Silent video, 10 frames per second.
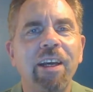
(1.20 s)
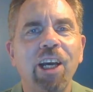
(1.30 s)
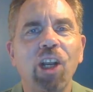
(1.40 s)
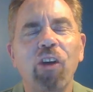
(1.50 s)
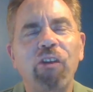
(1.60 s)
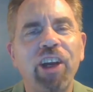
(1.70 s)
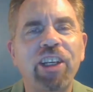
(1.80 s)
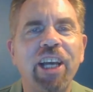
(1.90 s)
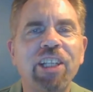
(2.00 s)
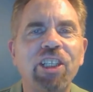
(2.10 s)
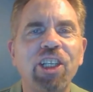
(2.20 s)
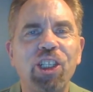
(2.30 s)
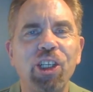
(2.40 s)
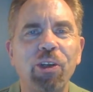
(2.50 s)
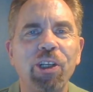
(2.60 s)
Hello, fantastic
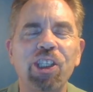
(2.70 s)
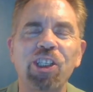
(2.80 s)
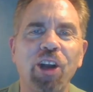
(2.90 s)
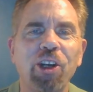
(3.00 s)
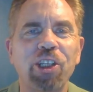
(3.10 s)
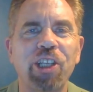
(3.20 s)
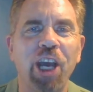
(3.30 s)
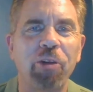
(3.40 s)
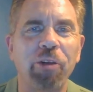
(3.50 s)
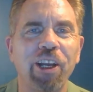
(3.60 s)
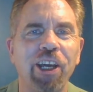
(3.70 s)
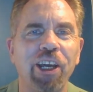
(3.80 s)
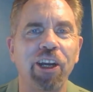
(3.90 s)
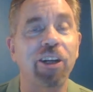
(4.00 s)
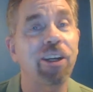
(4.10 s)
students. Dr. Stan Reeley
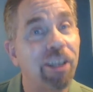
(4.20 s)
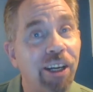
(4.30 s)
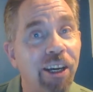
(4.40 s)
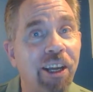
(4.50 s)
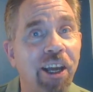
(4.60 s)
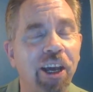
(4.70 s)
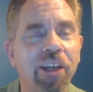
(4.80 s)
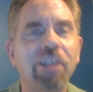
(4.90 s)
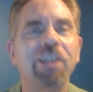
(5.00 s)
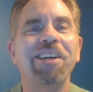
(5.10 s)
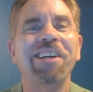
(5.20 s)
here again.